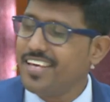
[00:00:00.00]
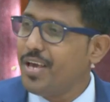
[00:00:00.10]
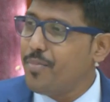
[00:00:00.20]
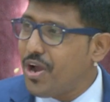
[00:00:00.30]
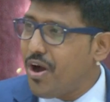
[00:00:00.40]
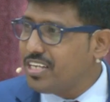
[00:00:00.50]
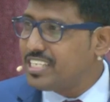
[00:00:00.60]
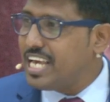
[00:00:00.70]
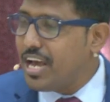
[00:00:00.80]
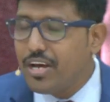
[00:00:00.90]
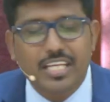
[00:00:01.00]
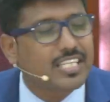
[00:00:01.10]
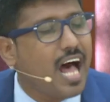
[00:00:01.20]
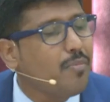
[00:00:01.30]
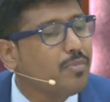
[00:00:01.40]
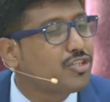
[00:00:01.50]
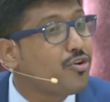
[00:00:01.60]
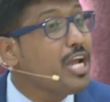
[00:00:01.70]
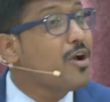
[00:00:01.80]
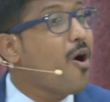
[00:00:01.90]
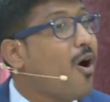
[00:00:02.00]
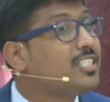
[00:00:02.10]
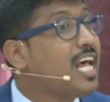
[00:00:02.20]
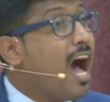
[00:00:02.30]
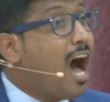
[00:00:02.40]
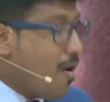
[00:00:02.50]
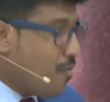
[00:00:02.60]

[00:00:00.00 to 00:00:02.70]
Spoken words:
Because here the psalmist recalls how